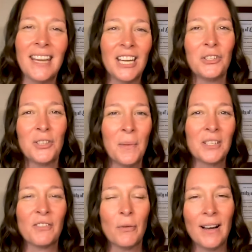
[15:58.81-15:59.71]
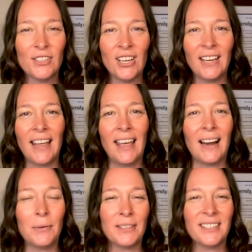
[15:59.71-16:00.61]
Thank you so much for watching, and
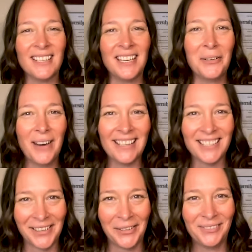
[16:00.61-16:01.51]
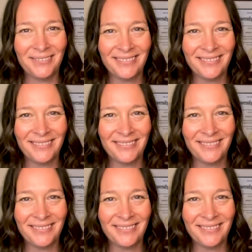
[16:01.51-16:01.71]
I will see you again soon.